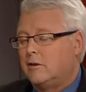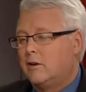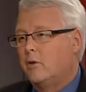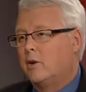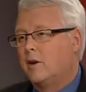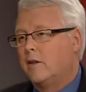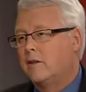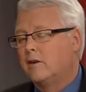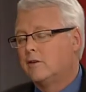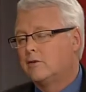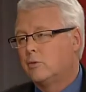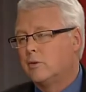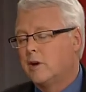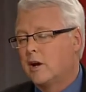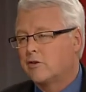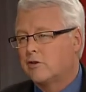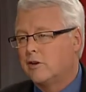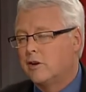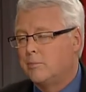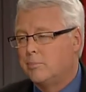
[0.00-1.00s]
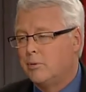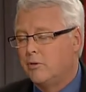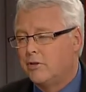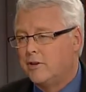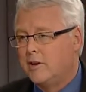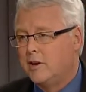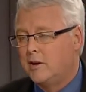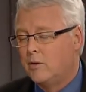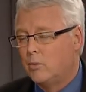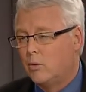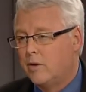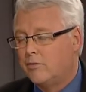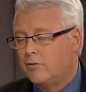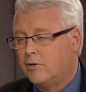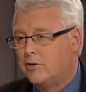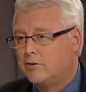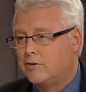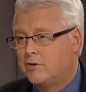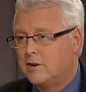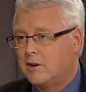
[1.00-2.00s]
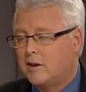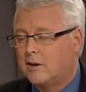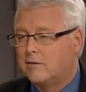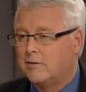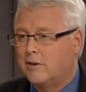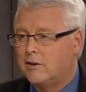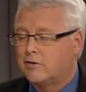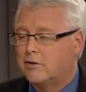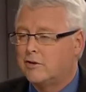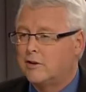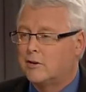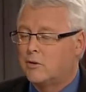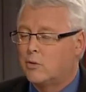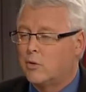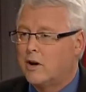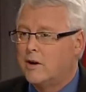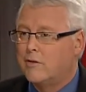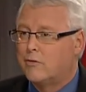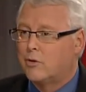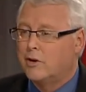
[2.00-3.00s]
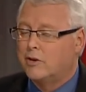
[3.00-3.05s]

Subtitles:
doing this would actually put the Refugee Convention at grave